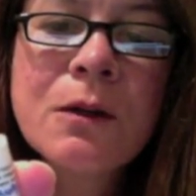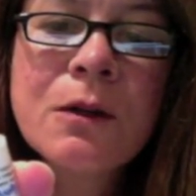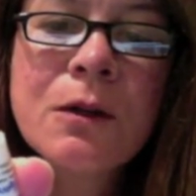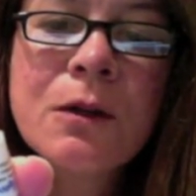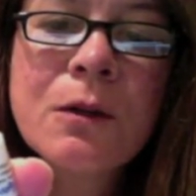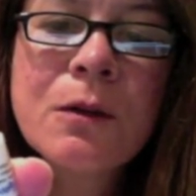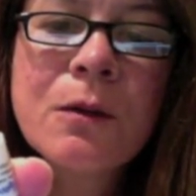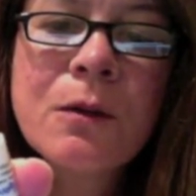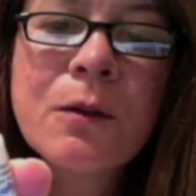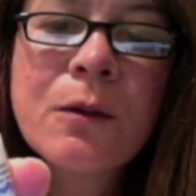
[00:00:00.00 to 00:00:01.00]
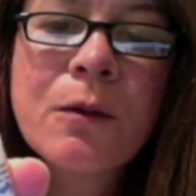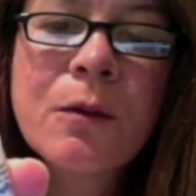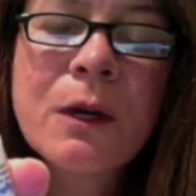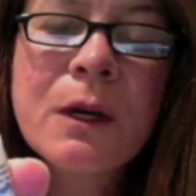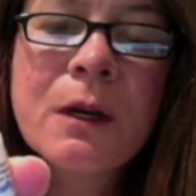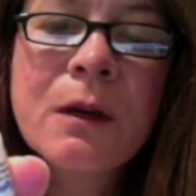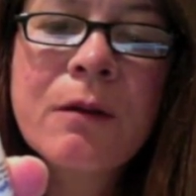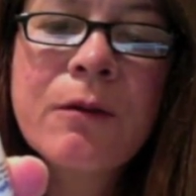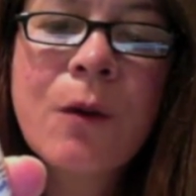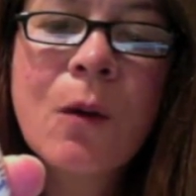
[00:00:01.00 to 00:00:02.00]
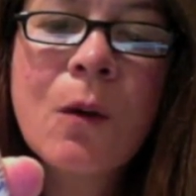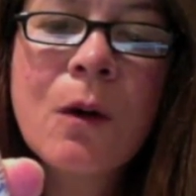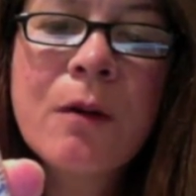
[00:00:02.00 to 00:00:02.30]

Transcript: 2, 3, 4,